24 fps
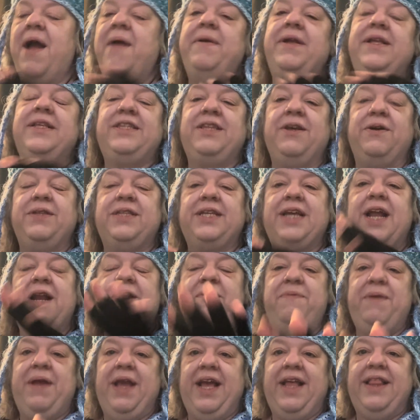So it's going to
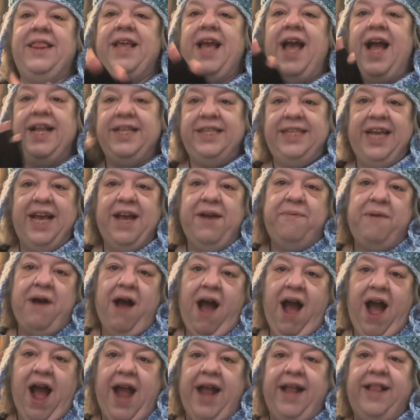be, the idea
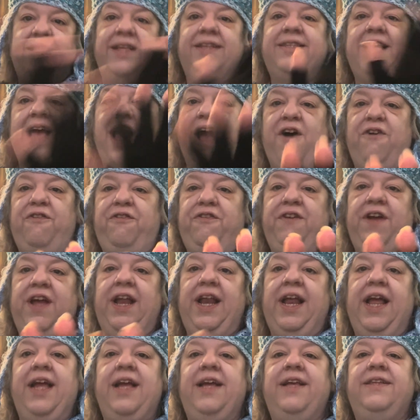behind this outfit
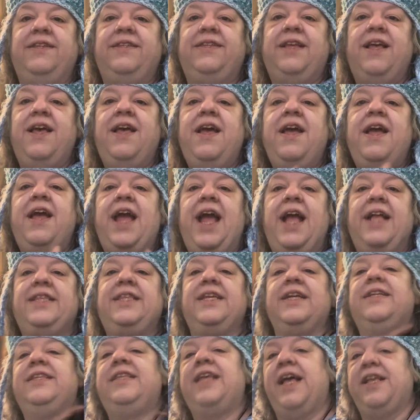is it's
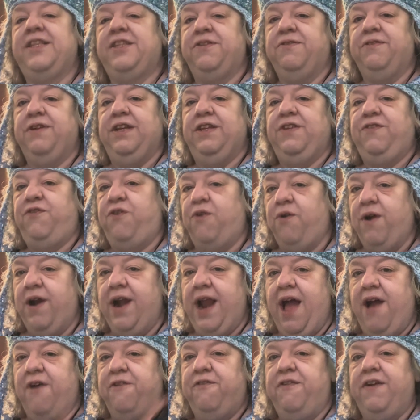accessories for an
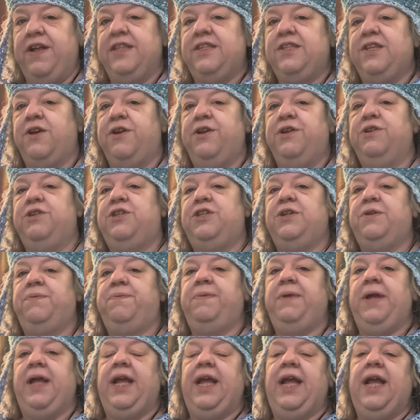outfit. So you should
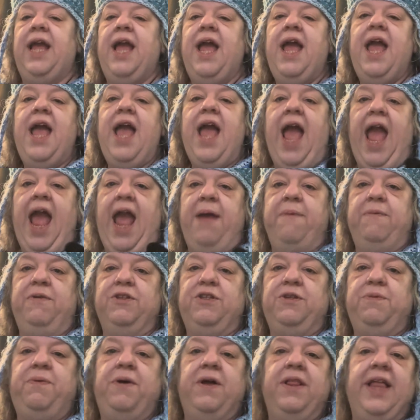be able
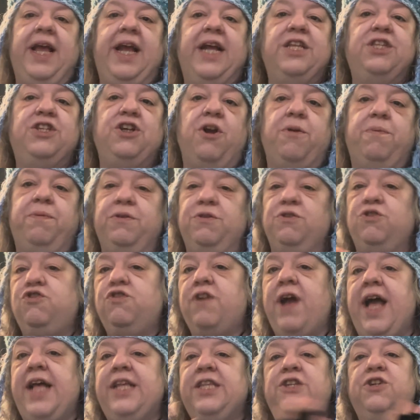to put like a dark blue
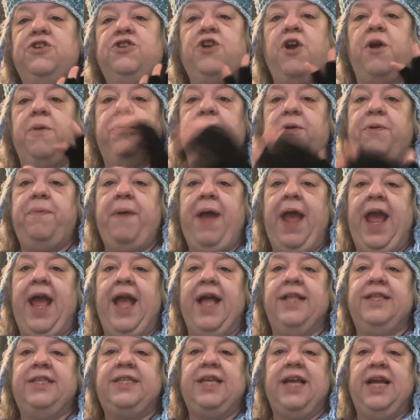dress or dark blue
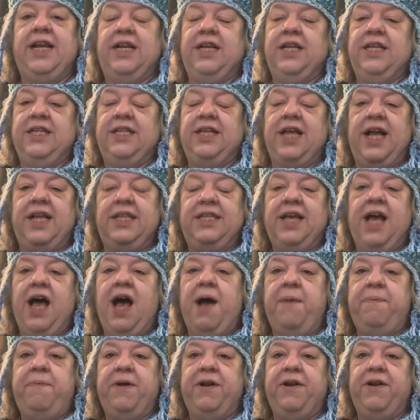pants and a
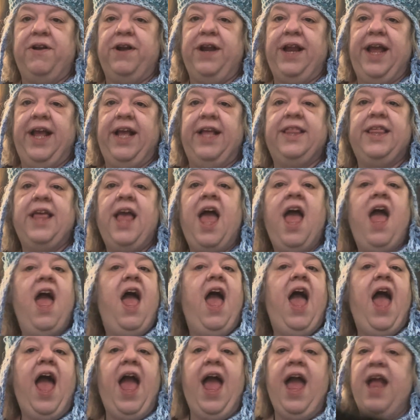top underneath,
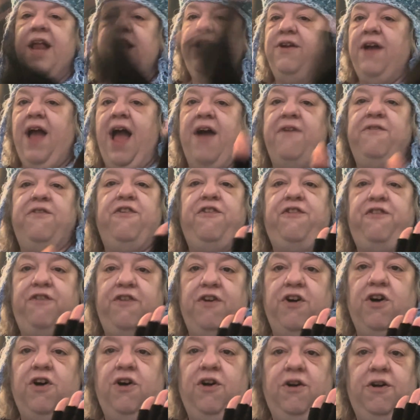and you have a
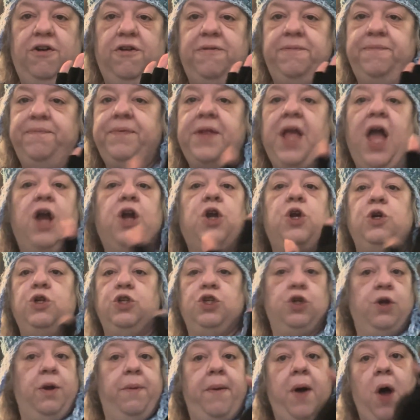full
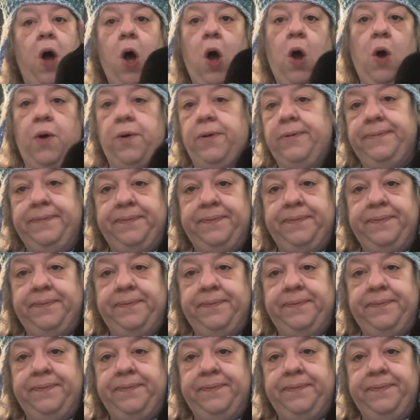accoutrement